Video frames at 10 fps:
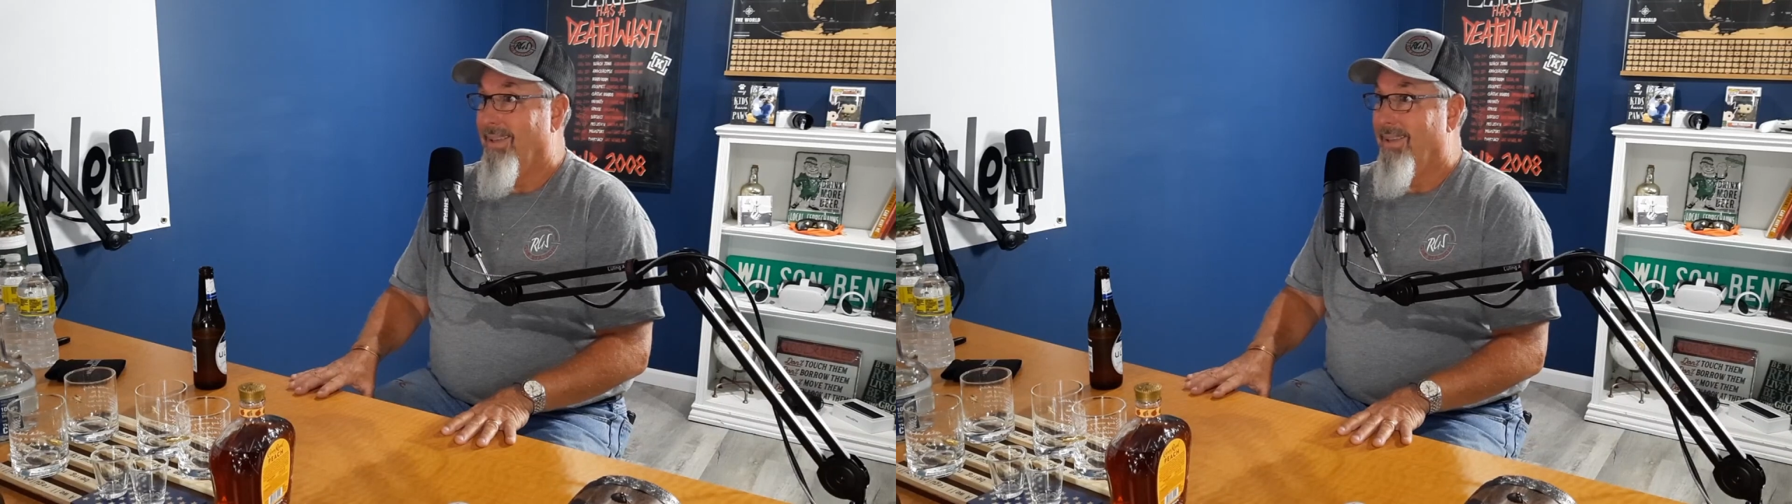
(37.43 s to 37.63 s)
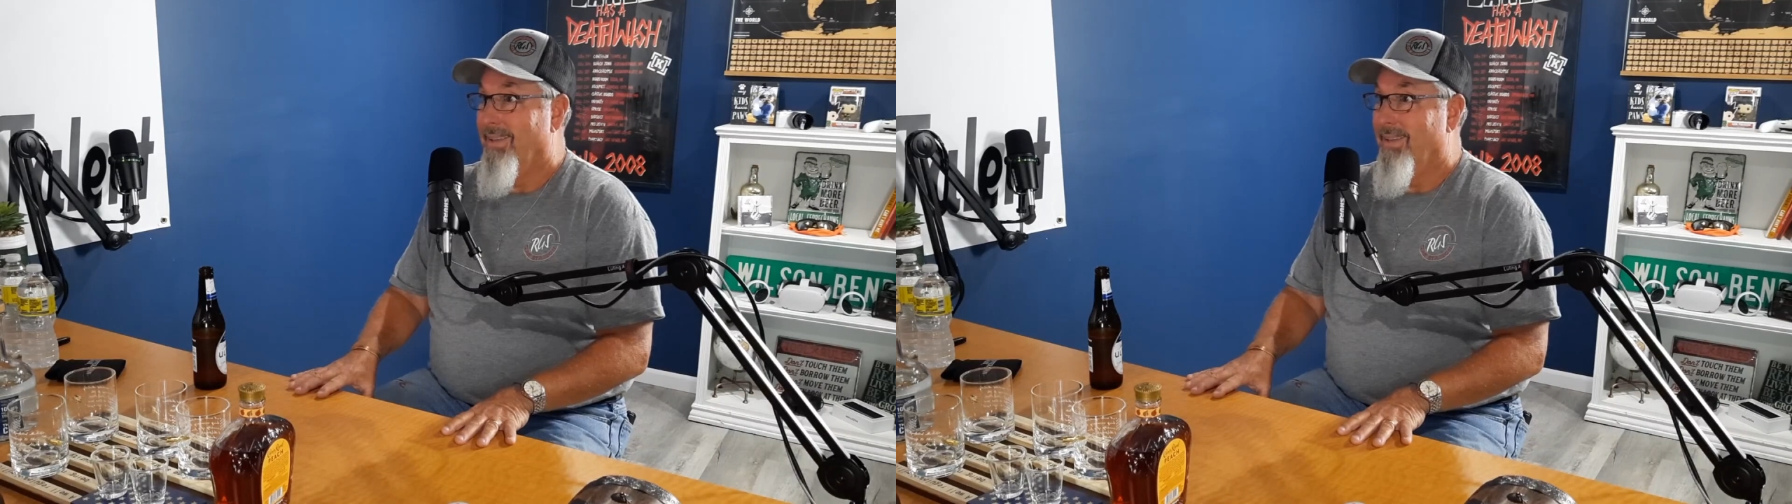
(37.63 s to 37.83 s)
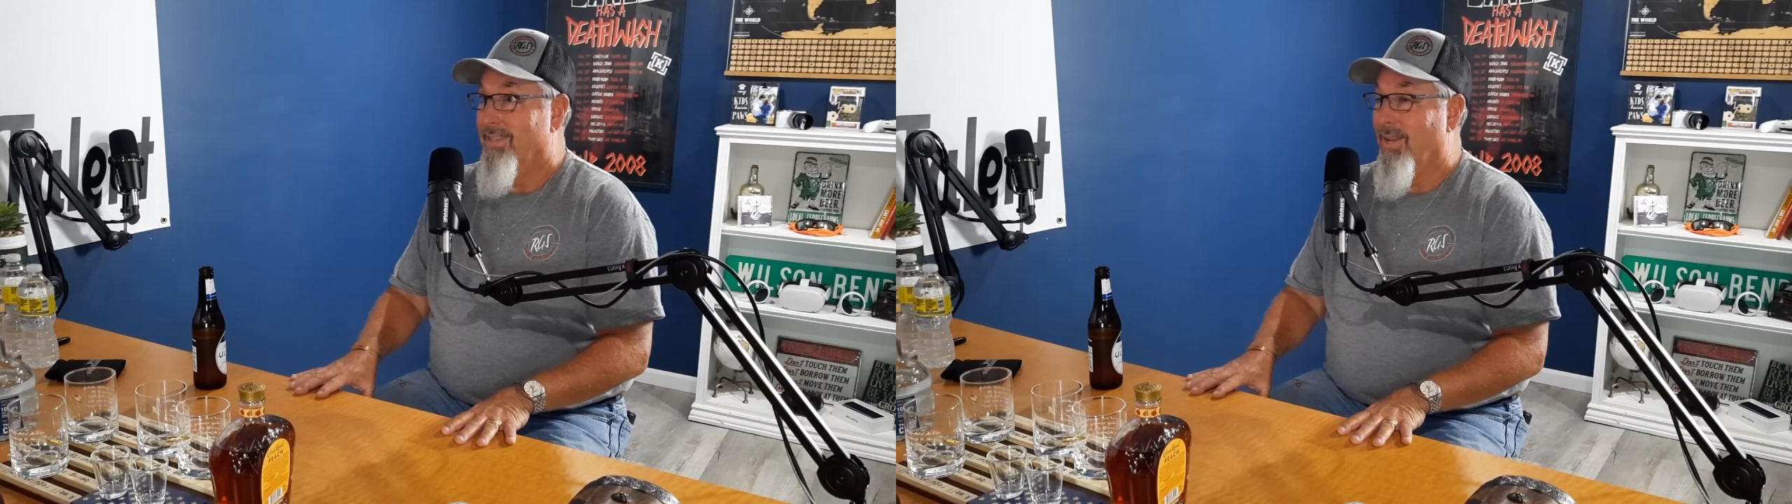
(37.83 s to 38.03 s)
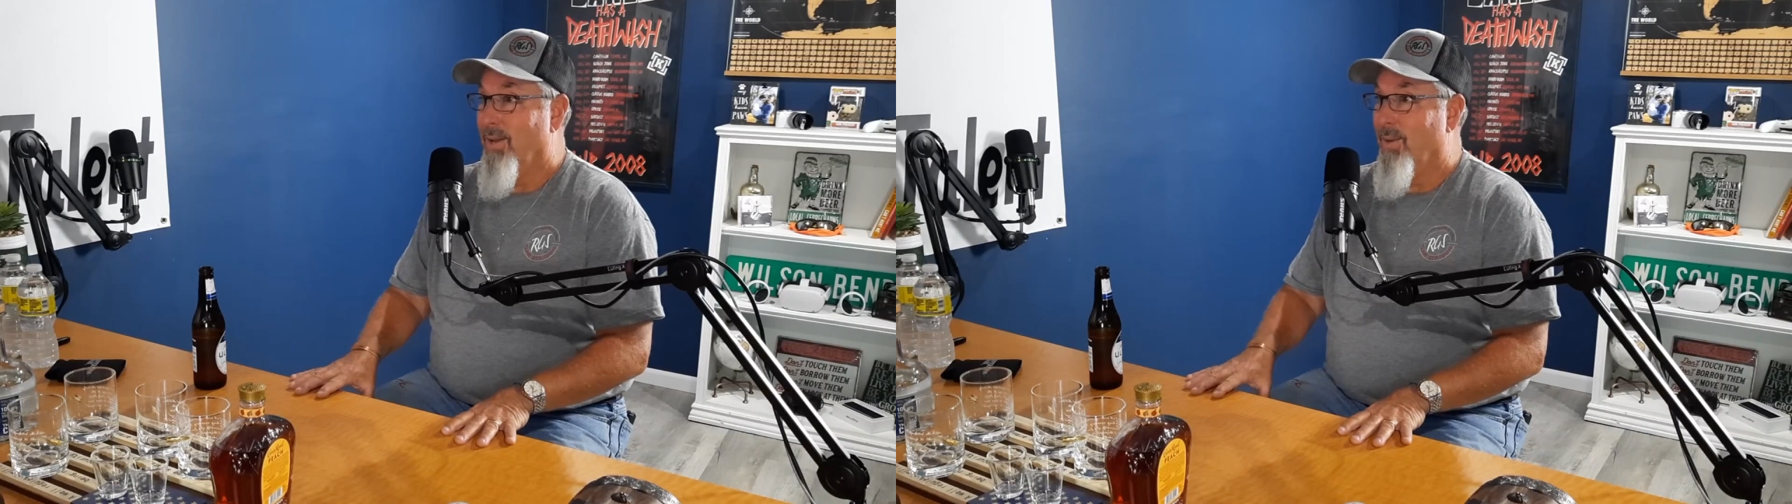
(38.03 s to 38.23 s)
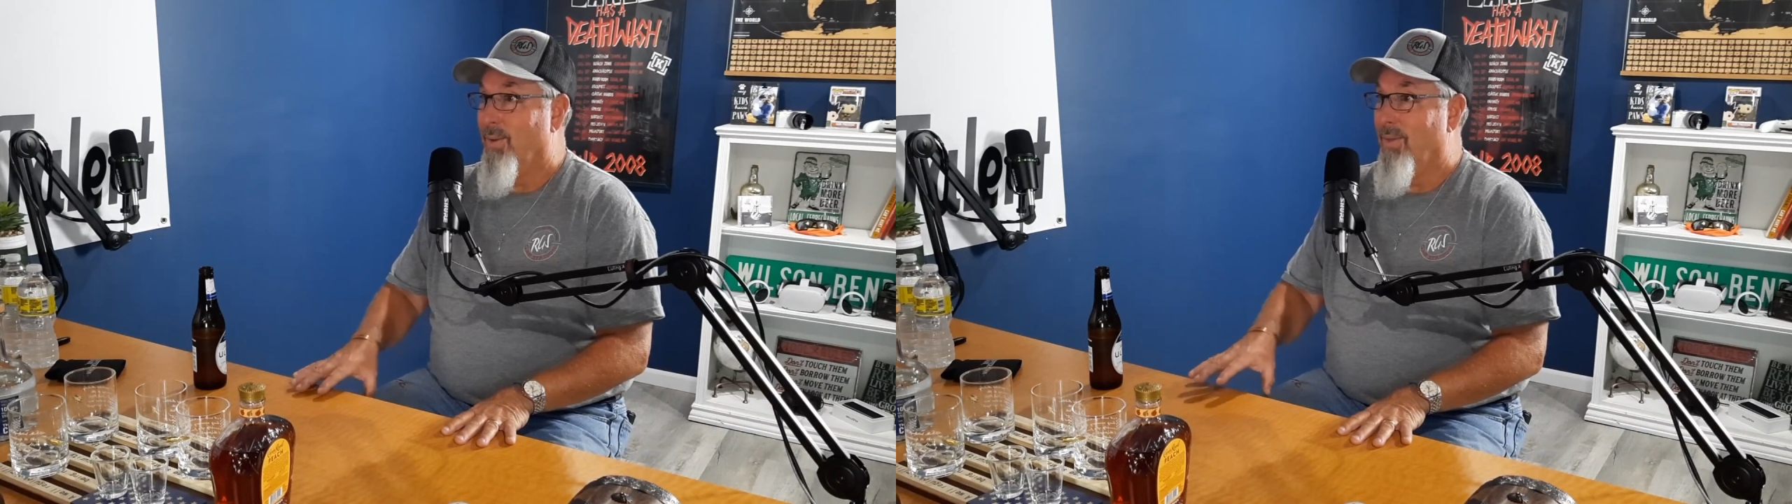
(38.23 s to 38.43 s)

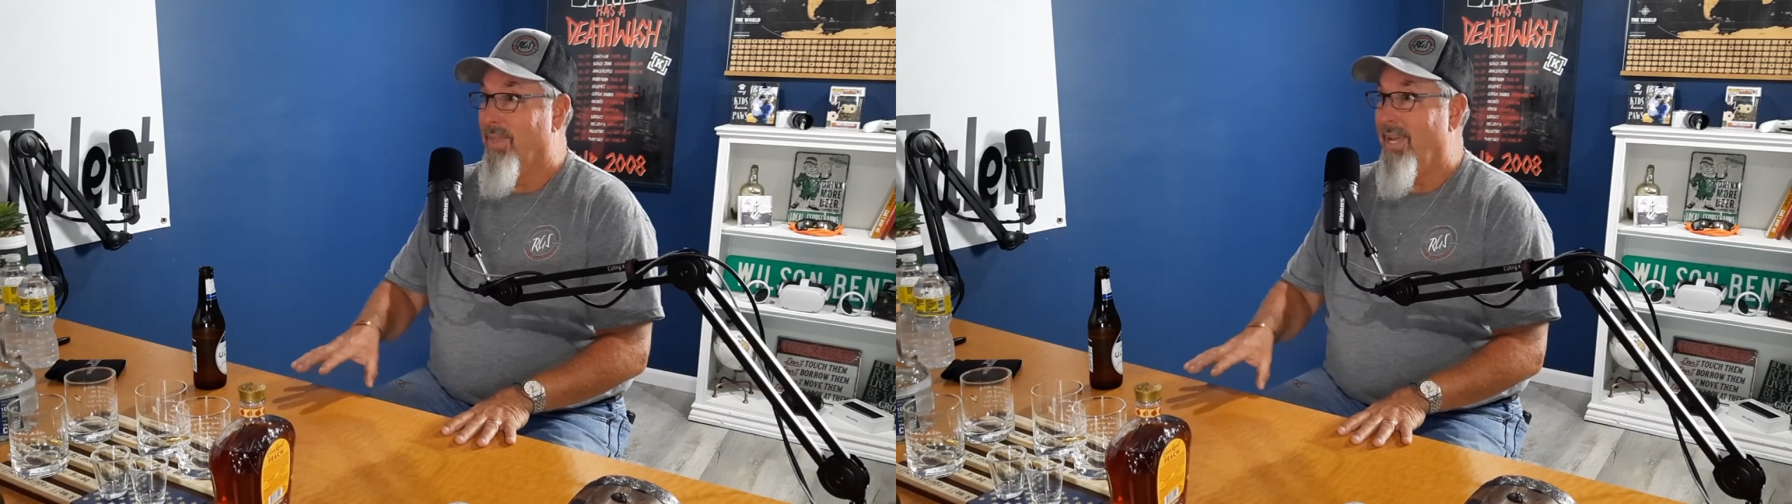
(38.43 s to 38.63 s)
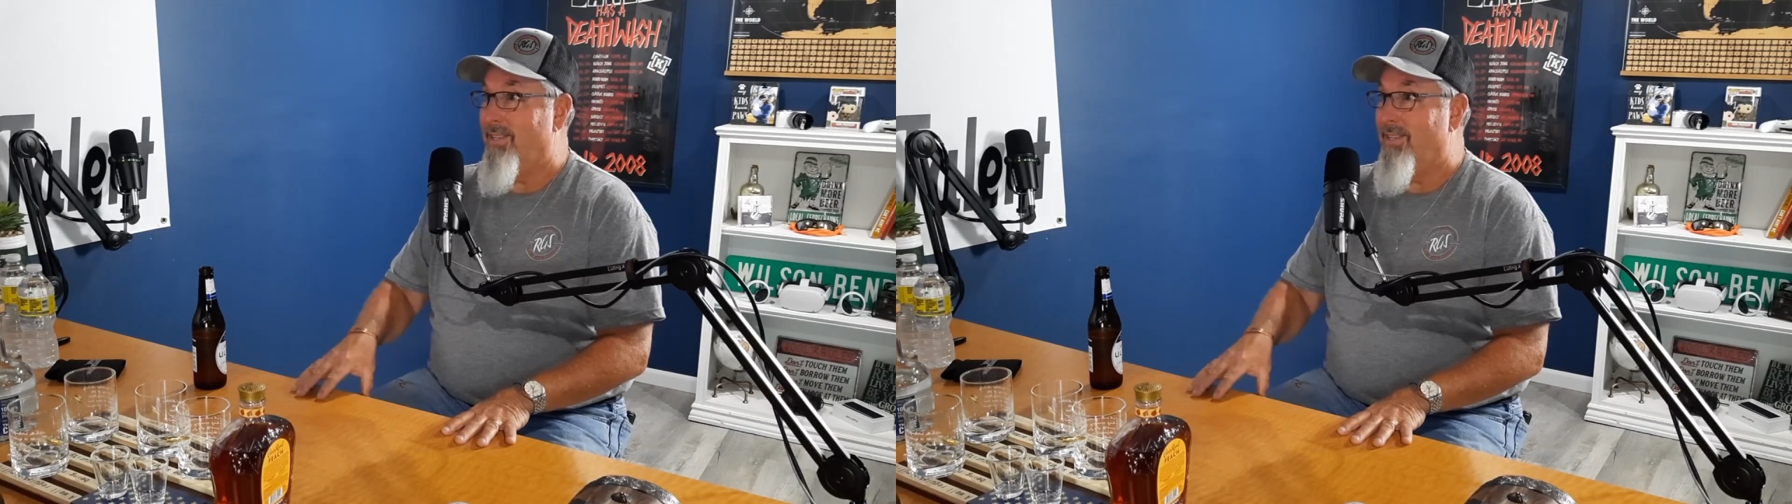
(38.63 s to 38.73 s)
So they